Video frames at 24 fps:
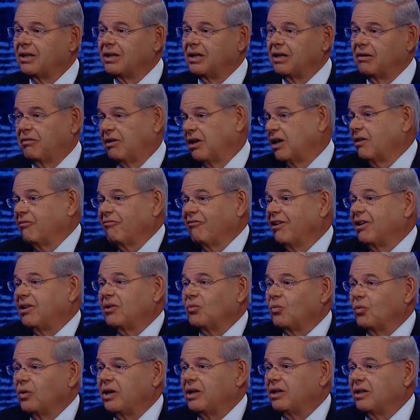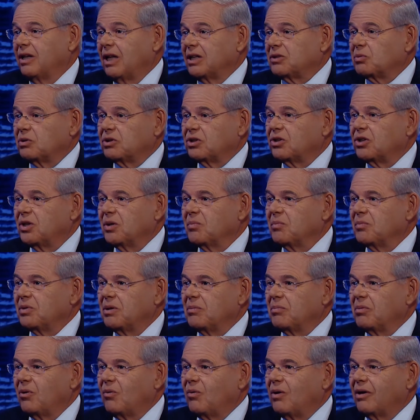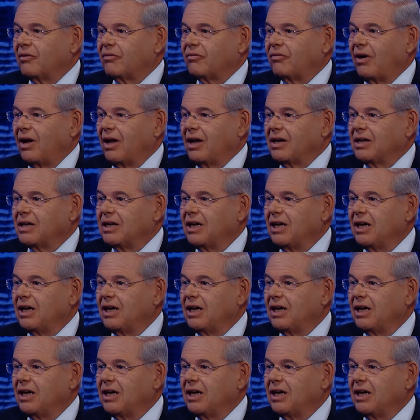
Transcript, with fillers: If they can run and win, and that's what the Cuban people want, fine.